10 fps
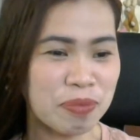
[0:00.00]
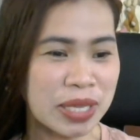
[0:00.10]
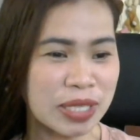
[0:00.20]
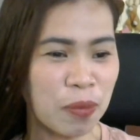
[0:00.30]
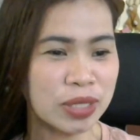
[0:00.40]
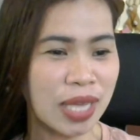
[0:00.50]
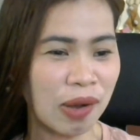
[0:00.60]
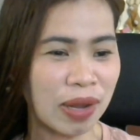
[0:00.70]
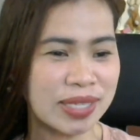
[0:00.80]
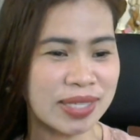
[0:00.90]
Miss
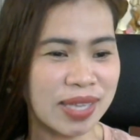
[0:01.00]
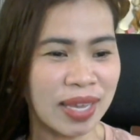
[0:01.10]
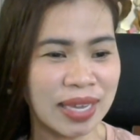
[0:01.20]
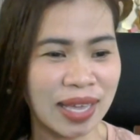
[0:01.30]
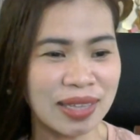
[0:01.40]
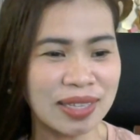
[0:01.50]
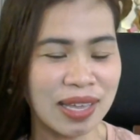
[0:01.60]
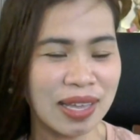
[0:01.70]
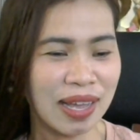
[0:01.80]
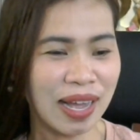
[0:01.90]
Emotera is single.
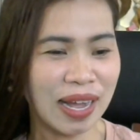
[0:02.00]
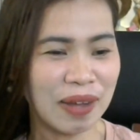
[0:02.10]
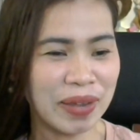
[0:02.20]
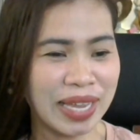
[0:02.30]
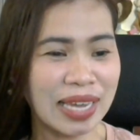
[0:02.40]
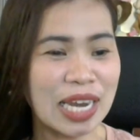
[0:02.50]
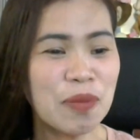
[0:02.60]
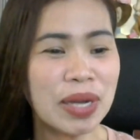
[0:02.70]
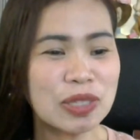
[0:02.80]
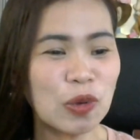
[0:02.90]
Ayan, ano
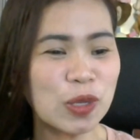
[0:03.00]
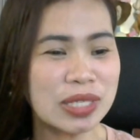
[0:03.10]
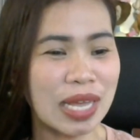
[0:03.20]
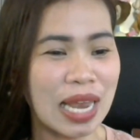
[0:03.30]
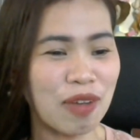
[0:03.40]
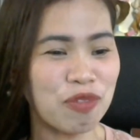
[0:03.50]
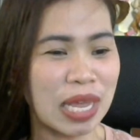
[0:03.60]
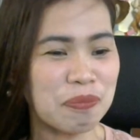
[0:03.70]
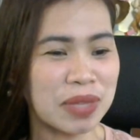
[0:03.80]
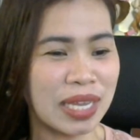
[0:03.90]
bang tungkol sa love
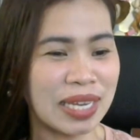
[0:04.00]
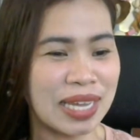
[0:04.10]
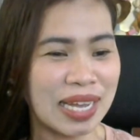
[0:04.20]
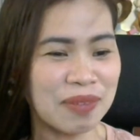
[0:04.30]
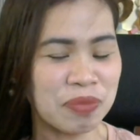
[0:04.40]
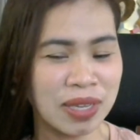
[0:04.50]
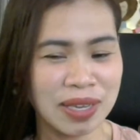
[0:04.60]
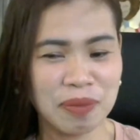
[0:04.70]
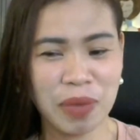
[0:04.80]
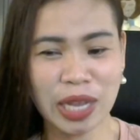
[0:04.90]
life na yan, ha?
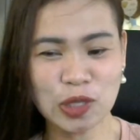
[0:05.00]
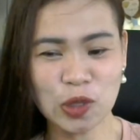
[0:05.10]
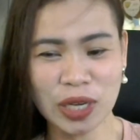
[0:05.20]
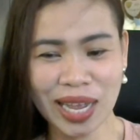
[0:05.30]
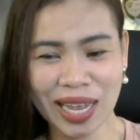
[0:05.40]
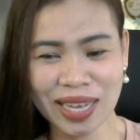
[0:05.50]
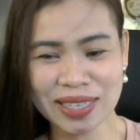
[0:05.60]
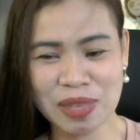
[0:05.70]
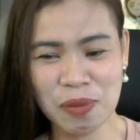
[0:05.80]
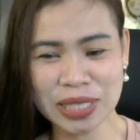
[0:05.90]
Make sure, ha,
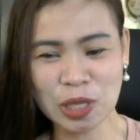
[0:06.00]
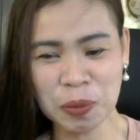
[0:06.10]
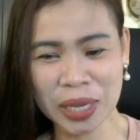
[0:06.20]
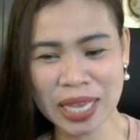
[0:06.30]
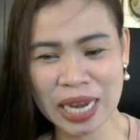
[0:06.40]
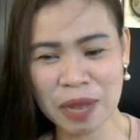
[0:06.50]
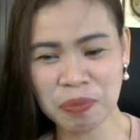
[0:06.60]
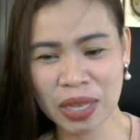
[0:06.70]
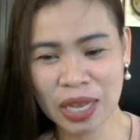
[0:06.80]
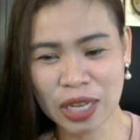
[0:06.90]
hindi masyadong mahirap.
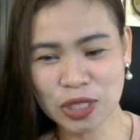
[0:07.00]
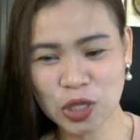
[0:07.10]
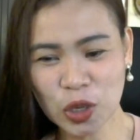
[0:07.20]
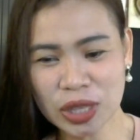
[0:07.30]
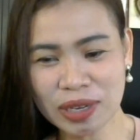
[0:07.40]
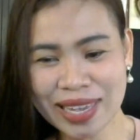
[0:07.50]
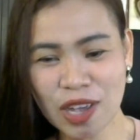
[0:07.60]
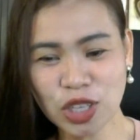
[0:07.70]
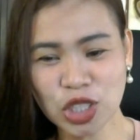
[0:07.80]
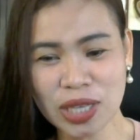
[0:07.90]
Jude
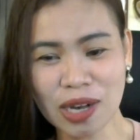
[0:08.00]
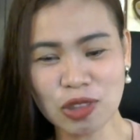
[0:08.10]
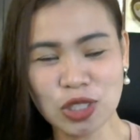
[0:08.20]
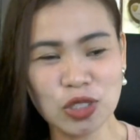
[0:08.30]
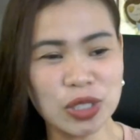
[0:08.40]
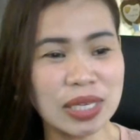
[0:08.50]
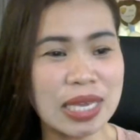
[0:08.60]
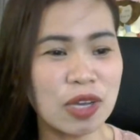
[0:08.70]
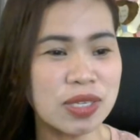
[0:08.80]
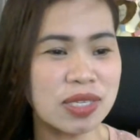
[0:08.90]
Rios, shout out to Jude
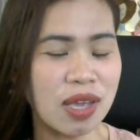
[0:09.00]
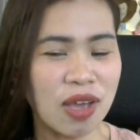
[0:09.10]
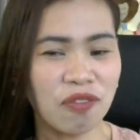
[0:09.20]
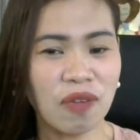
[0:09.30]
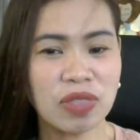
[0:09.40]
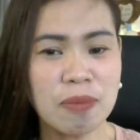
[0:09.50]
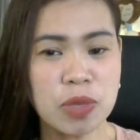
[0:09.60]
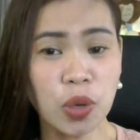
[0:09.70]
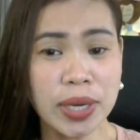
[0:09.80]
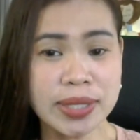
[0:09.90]
Rios. 15
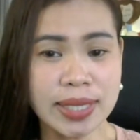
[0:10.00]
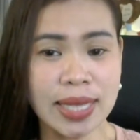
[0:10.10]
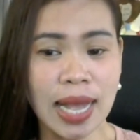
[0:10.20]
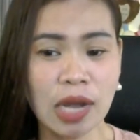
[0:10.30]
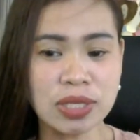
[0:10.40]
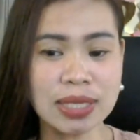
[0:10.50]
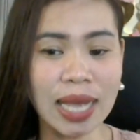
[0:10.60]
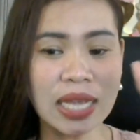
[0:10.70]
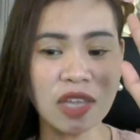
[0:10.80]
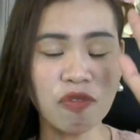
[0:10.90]
viewers in the house.
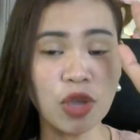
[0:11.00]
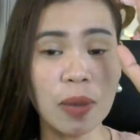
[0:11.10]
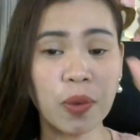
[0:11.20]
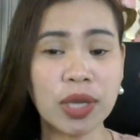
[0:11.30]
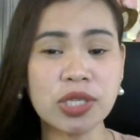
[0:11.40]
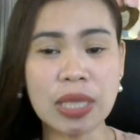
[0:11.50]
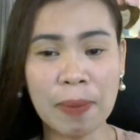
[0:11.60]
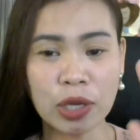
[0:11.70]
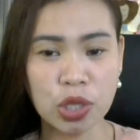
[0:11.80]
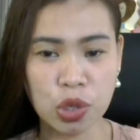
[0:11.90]
Guys, if you have questions
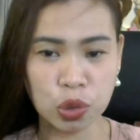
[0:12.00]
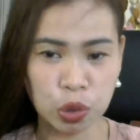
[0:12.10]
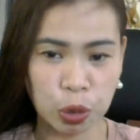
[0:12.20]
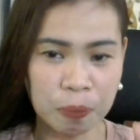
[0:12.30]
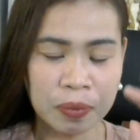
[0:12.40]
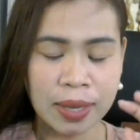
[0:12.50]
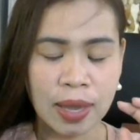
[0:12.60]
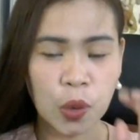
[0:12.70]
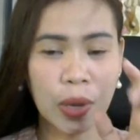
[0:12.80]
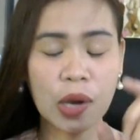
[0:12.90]
about YouTube,
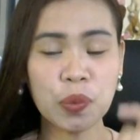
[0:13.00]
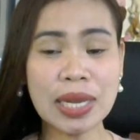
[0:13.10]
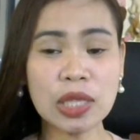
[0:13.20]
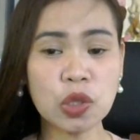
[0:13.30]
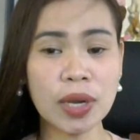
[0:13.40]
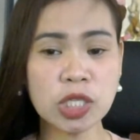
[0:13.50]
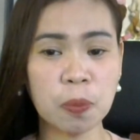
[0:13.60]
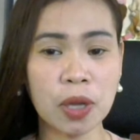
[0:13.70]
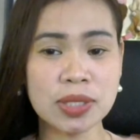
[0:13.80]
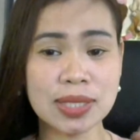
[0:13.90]
we are willing to
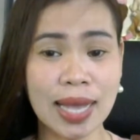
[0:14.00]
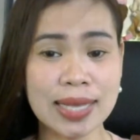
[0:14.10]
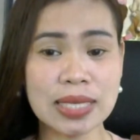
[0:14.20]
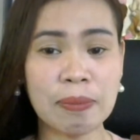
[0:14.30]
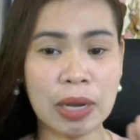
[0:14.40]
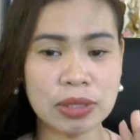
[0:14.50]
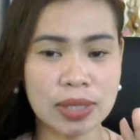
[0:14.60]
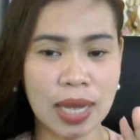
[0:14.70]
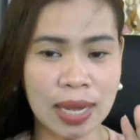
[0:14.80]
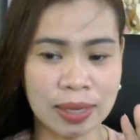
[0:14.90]
respond, guys, about
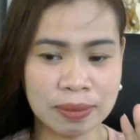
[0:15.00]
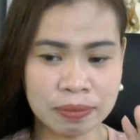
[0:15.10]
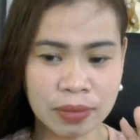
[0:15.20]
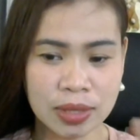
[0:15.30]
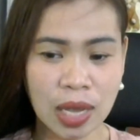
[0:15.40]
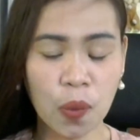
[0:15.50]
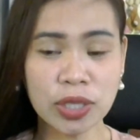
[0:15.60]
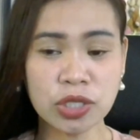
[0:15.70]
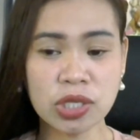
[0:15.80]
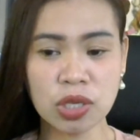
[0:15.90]
the
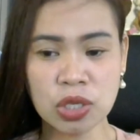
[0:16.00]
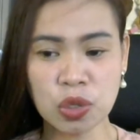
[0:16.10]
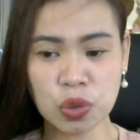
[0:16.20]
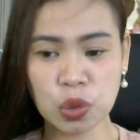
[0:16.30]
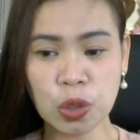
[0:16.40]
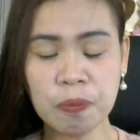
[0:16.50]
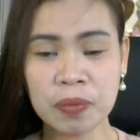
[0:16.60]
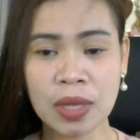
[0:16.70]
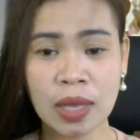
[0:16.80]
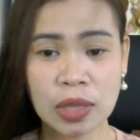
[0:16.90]
questions on YouTube.
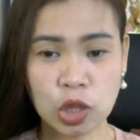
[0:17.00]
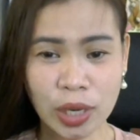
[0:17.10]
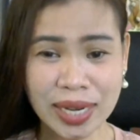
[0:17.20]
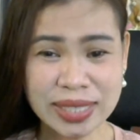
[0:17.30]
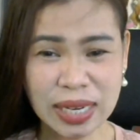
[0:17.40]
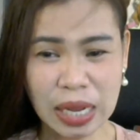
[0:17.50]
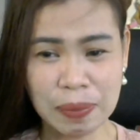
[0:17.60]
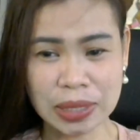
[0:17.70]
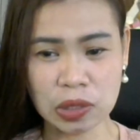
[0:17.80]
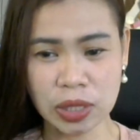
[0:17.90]
Tor, nandiyan ka
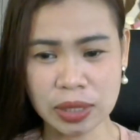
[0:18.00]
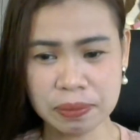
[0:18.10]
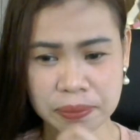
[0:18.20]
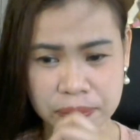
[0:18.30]
ba, Tor?